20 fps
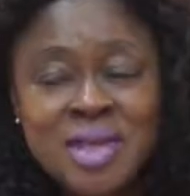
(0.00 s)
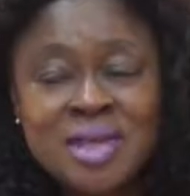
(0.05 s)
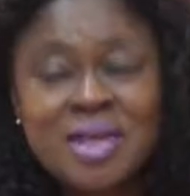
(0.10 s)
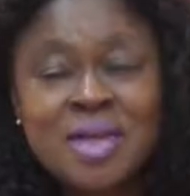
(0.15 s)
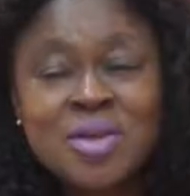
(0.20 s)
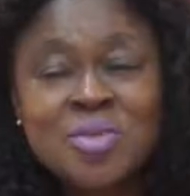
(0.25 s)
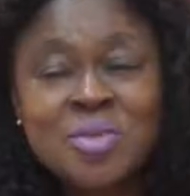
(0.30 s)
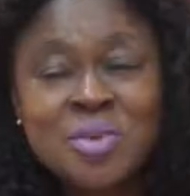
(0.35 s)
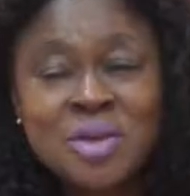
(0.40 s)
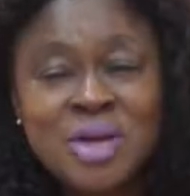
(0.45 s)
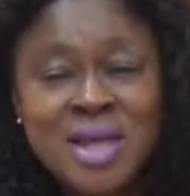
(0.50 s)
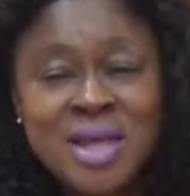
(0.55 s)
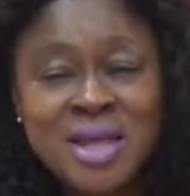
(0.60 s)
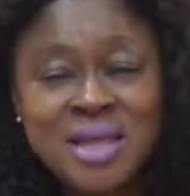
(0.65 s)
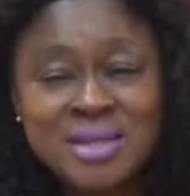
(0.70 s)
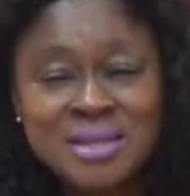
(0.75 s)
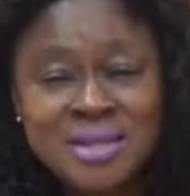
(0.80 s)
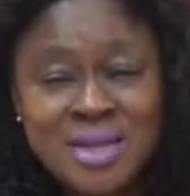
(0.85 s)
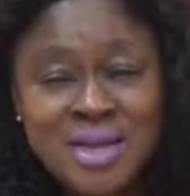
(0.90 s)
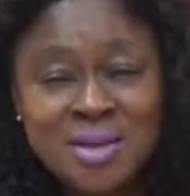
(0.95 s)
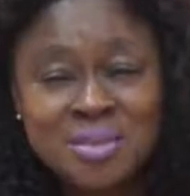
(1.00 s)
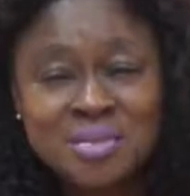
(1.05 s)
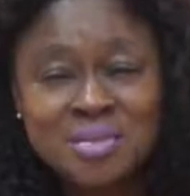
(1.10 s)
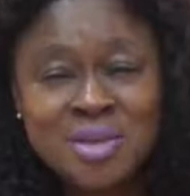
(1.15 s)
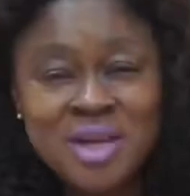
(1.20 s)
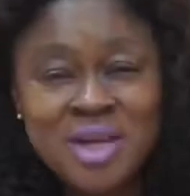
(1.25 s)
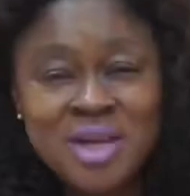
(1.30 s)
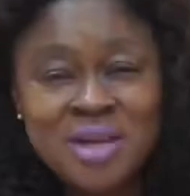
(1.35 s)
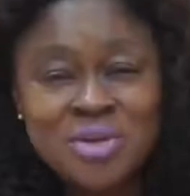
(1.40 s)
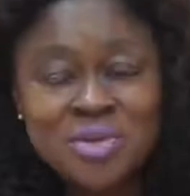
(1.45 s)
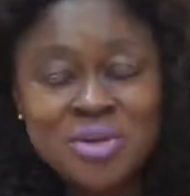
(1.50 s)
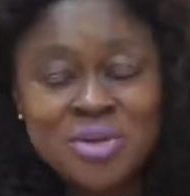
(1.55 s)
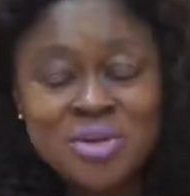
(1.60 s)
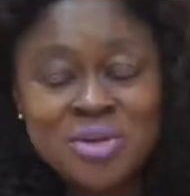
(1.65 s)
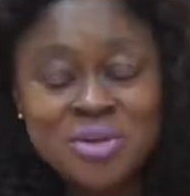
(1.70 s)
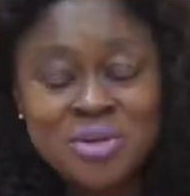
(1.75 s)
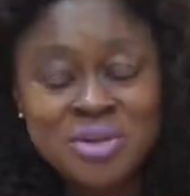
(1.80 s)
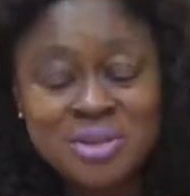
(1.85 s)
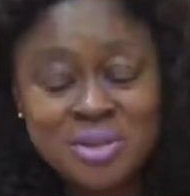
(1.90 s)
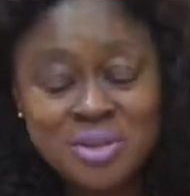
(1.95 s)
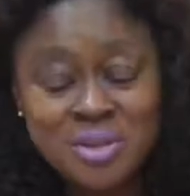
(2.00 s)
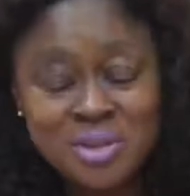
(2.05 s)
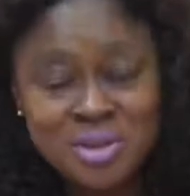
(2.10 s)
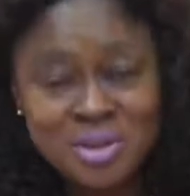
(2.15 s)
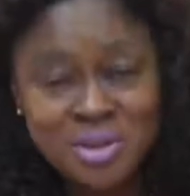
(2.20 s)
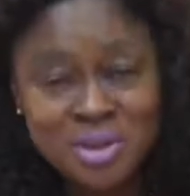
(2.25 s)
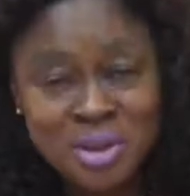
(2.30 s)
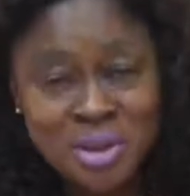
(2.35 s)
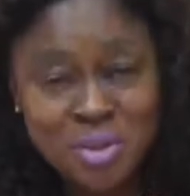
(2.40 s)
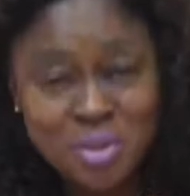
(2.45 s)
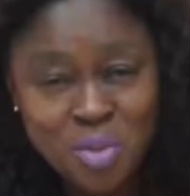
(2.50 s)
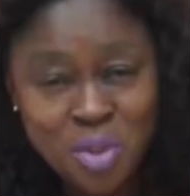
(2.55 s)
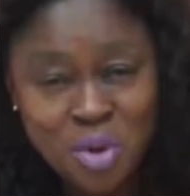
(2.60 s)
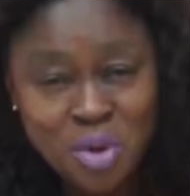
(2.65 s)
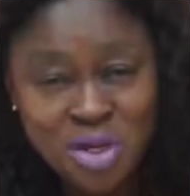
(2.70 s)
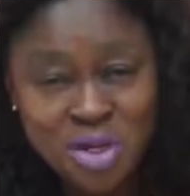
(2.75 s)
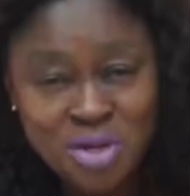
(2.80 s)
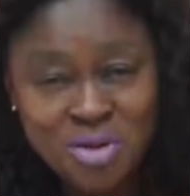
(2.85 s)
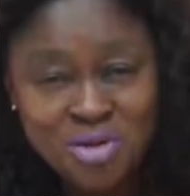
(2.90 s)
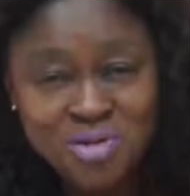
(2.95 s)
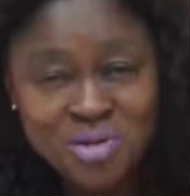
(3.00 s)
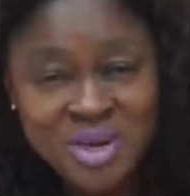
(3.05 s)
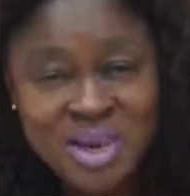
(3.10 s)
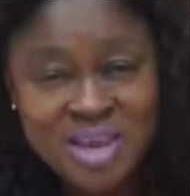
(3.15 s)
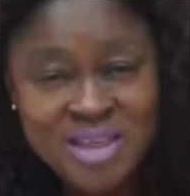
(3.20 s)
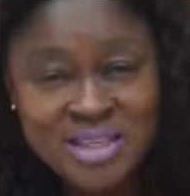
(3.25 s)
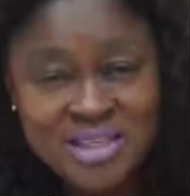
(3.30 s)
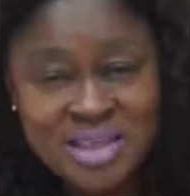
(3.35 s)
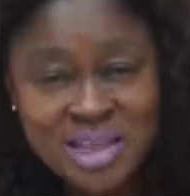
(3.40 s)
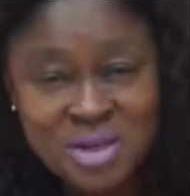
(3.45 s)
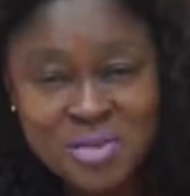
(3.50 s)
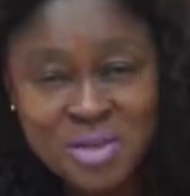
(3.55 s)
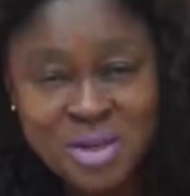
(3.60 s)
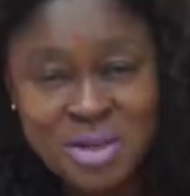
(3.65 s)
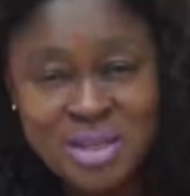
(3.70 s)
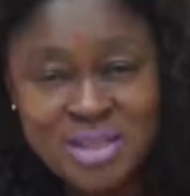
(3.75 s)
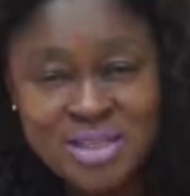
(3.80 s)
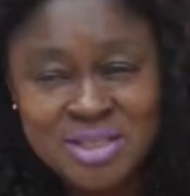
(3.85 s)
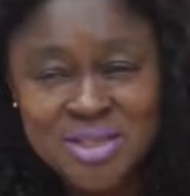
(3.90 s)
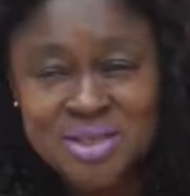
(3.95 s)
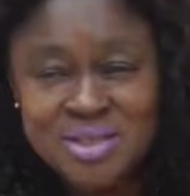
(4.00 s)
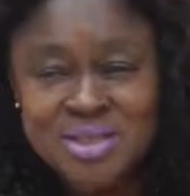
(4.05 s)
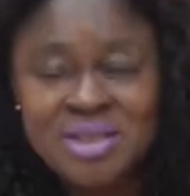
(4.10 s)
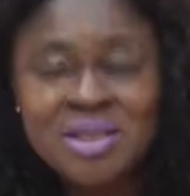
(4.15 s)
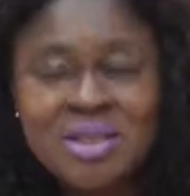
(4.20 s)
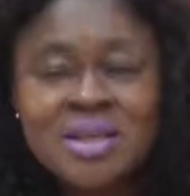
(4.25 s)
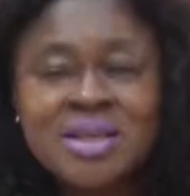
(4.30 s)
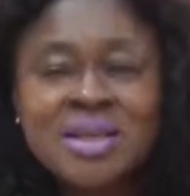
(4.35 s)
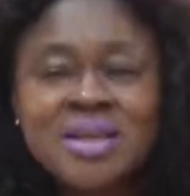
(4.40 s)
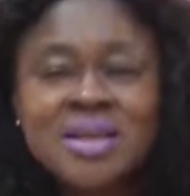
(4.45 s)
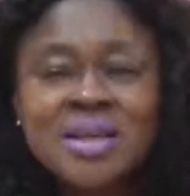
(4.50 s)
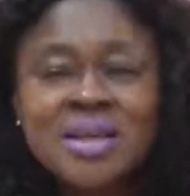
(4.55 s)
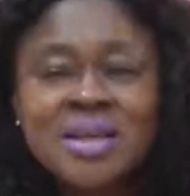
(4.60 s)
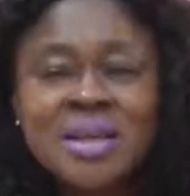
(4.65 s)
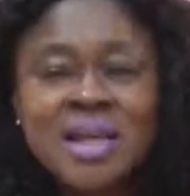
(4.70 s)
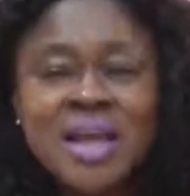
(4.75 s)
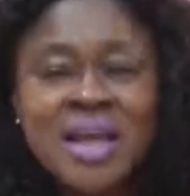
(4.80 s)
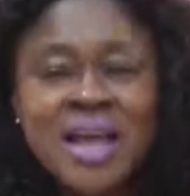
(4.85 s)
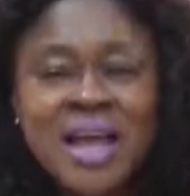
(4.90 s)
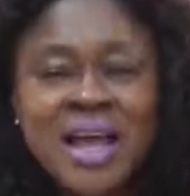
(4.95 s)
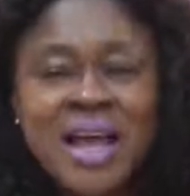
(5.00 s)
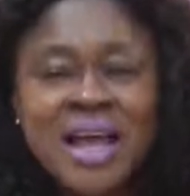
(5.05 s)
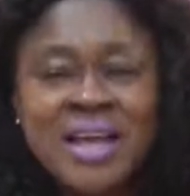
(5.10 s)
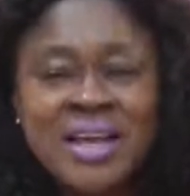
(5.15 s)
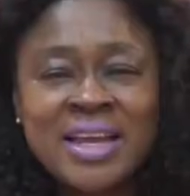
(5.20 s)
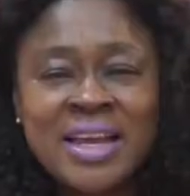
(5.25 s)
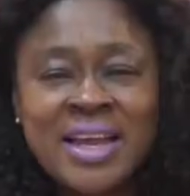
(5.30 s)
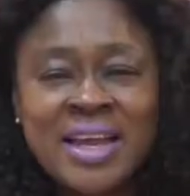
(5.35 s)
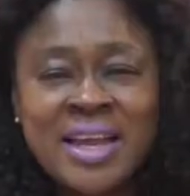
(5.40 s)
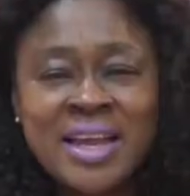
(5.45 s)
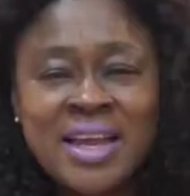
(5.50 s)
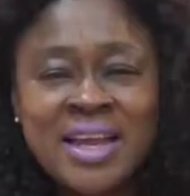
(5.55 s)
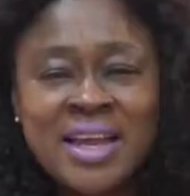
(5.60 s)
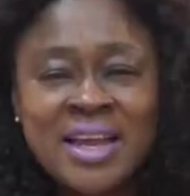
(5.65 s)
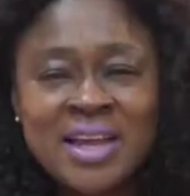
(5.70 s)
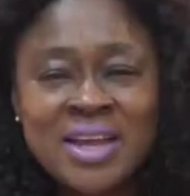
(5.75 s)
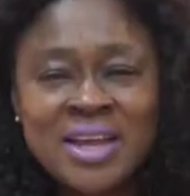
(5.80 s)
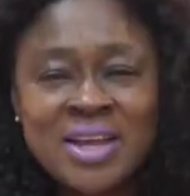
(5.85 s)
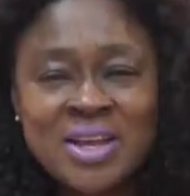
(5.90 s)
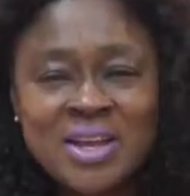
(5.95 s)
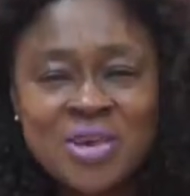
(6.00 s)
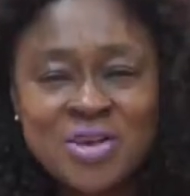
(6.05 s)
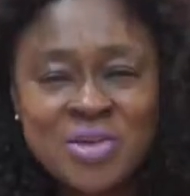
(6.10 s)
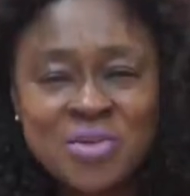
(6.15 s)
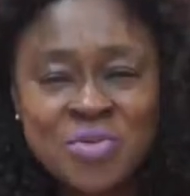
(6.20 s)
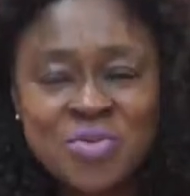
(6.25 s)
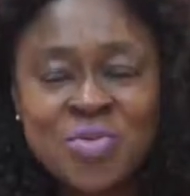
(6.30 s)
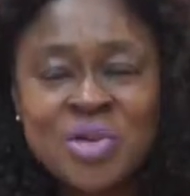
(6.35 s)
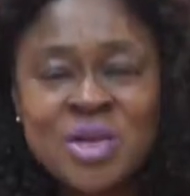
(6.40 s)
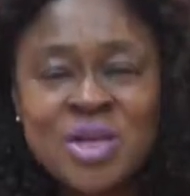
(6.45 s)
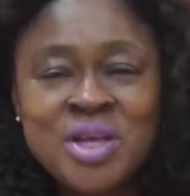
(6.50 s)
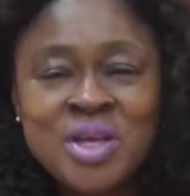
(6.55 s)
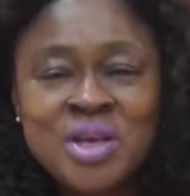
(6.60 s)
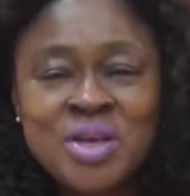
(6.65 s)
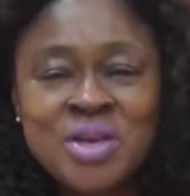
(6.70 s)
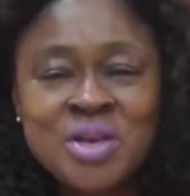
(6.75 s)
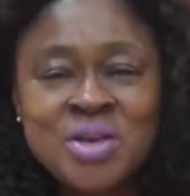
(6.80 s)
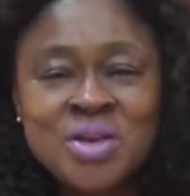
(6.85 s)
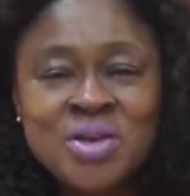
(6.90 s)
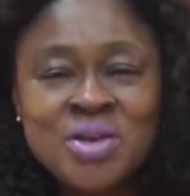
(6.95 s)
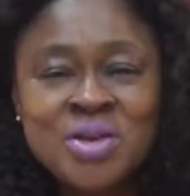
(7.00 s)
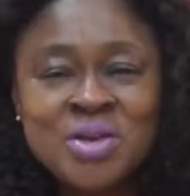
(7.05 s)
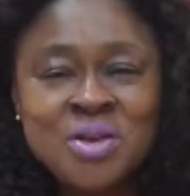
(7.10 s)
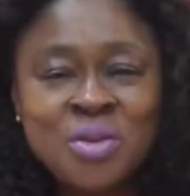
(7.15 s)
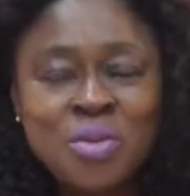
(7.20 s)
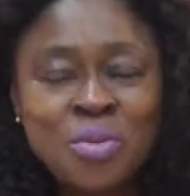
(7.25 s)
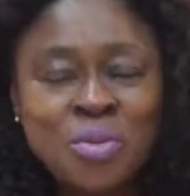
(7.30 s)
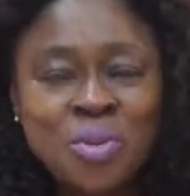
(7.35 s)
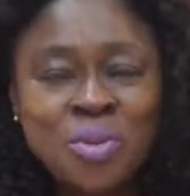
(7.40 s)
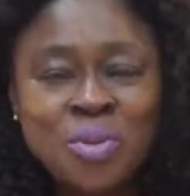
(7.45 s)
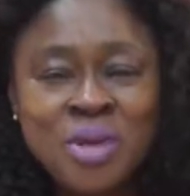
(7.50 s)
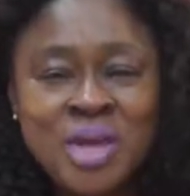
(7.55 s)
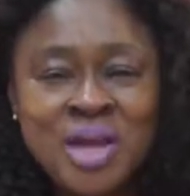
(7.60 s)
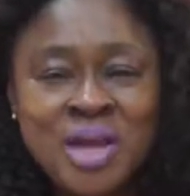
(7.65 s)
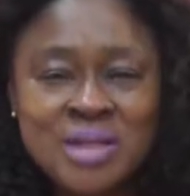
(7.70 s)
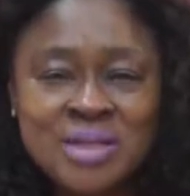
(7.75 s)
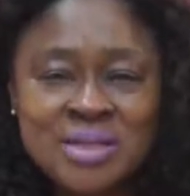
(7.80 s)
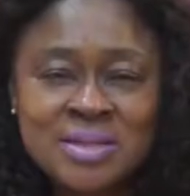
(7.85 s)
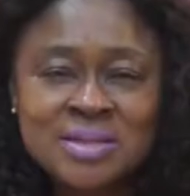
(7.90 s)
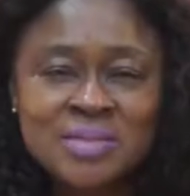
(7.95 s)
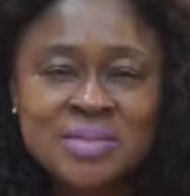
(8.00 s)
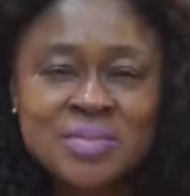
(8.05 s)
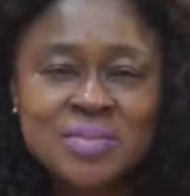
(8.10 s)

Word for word: I came with the exam uh, questions on the morning of the examination and uh, we uploaded.